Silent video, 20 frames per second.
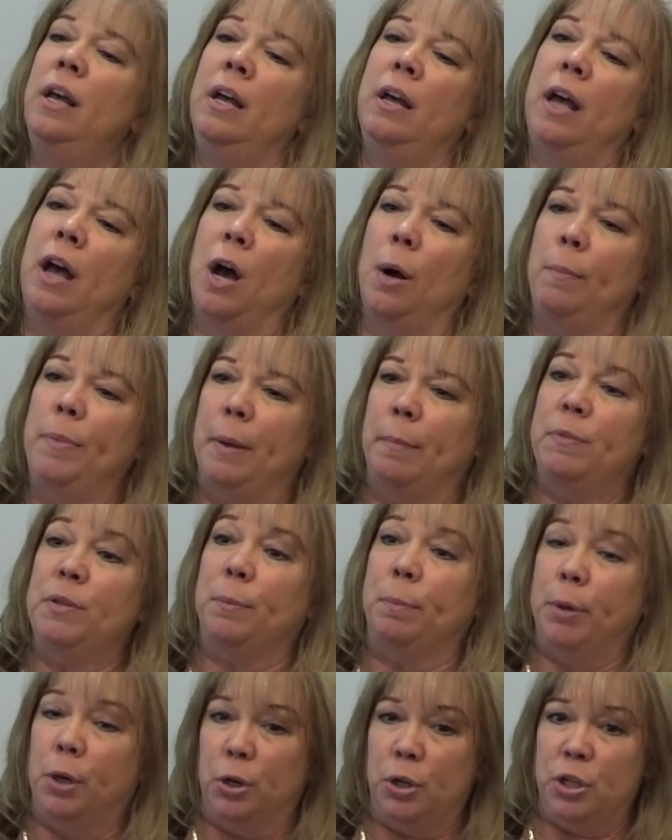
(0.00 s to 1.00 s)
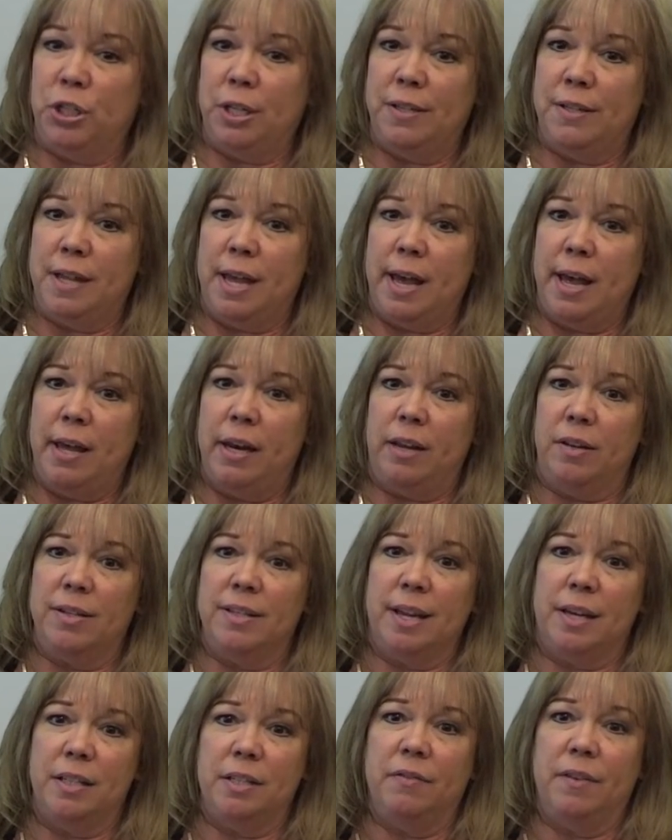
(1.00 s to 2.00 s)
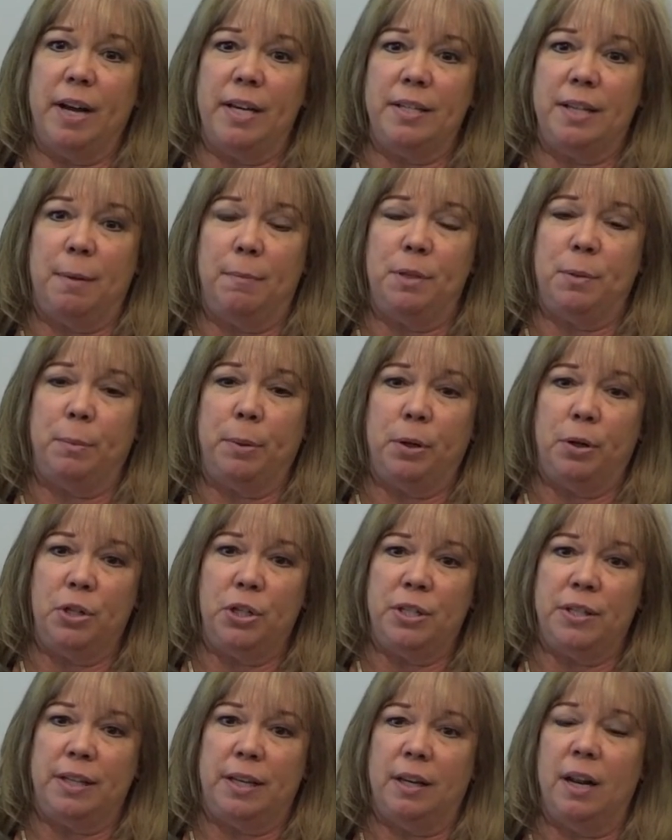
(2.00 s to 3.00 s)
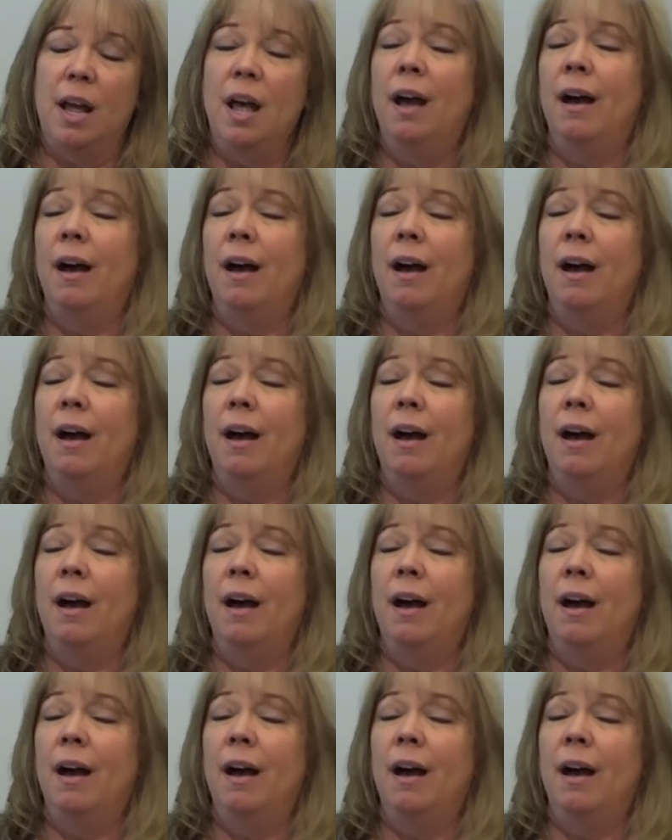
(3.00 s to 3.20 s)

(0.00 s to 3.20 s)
help them to purchase that, incentivize them to purchase it.